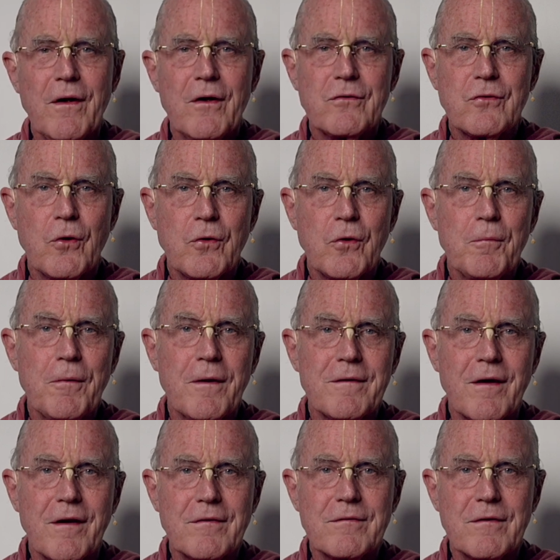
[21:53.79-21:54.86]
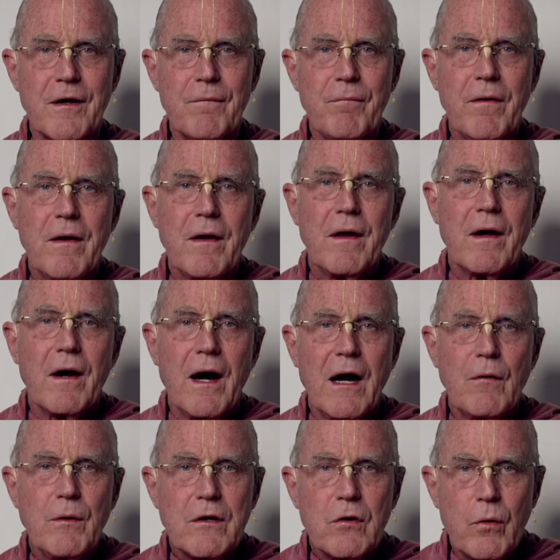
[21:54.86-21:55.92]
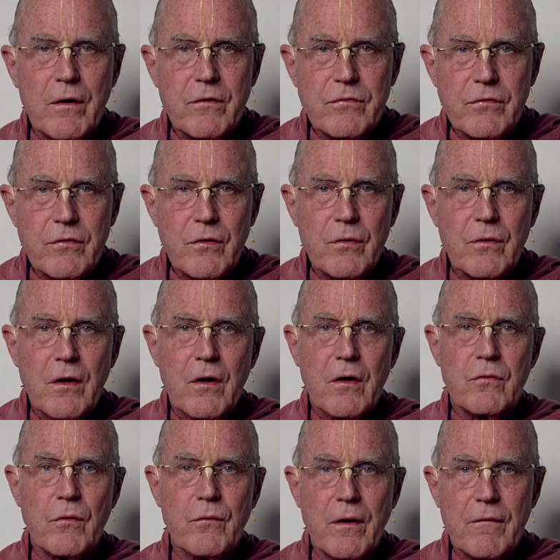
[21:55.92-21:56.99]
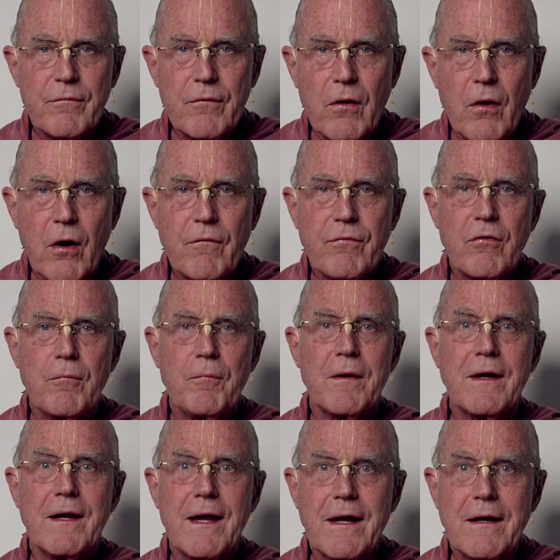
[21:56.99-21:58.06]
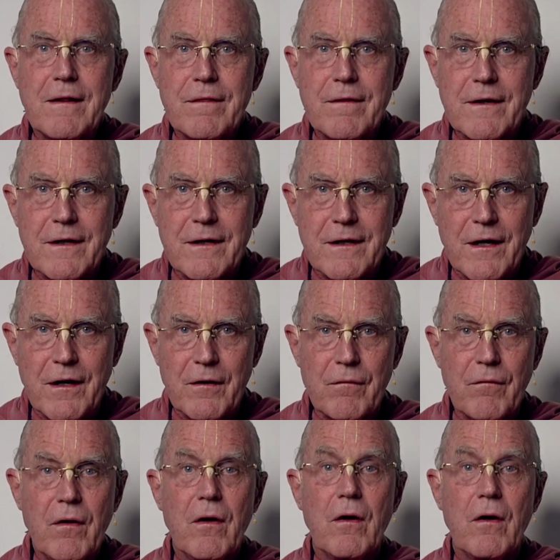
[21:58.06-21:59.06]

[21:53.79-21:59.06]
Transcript: So Kumbhan Das said, "I request you to never offer me anything again,